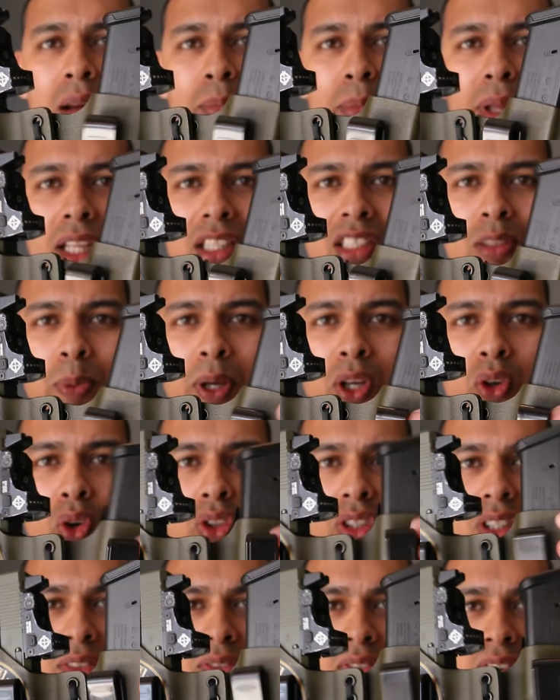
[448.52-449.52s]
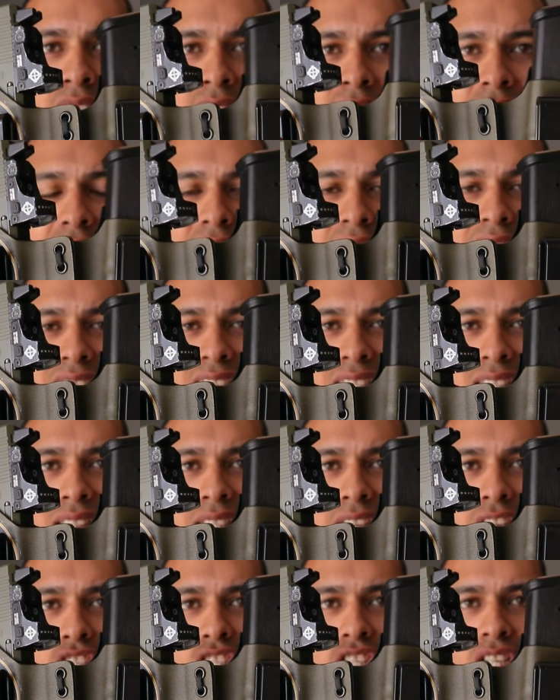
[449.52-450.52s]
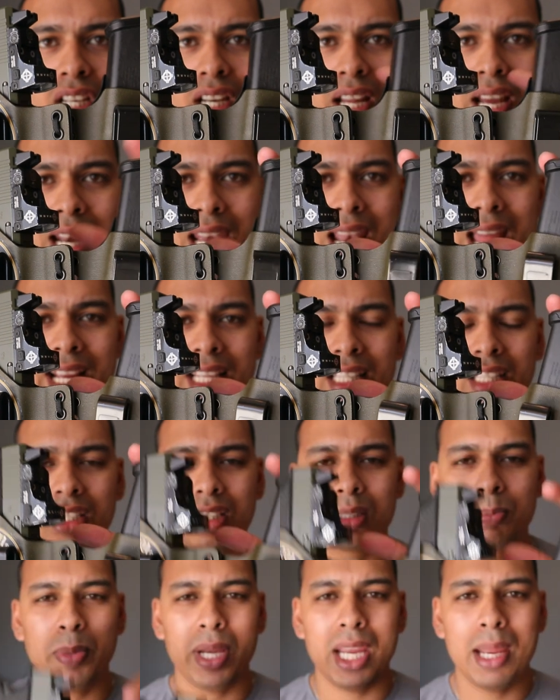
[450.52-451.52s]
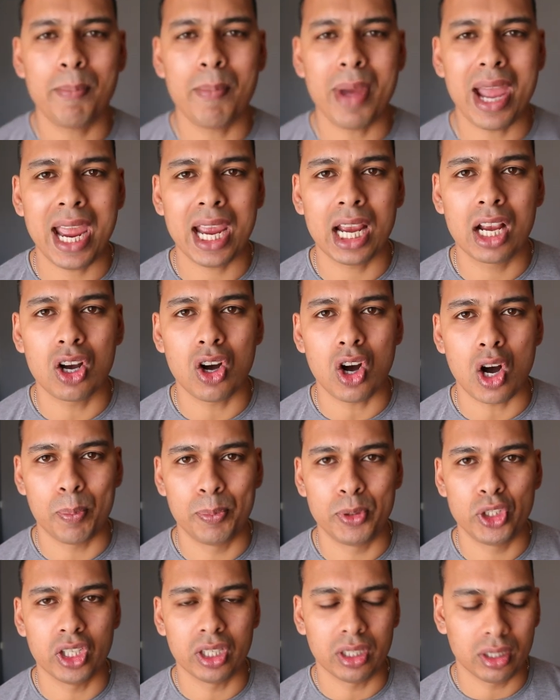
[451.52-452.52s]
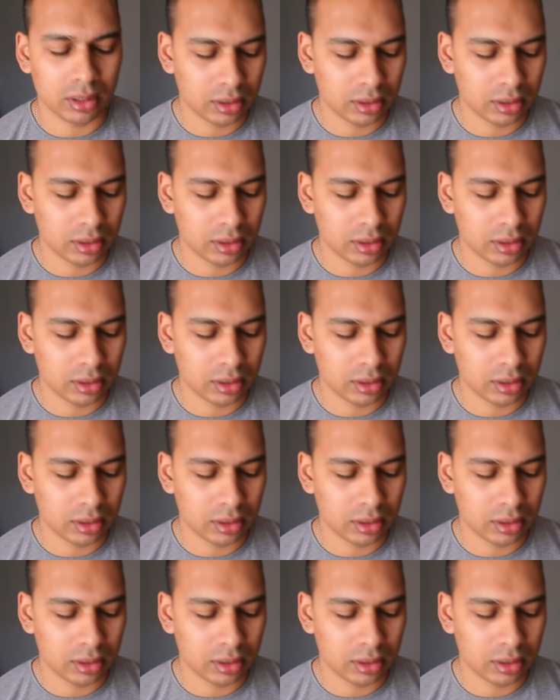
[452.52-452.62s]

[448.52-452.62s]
It's because of this section. I like the spare mag option.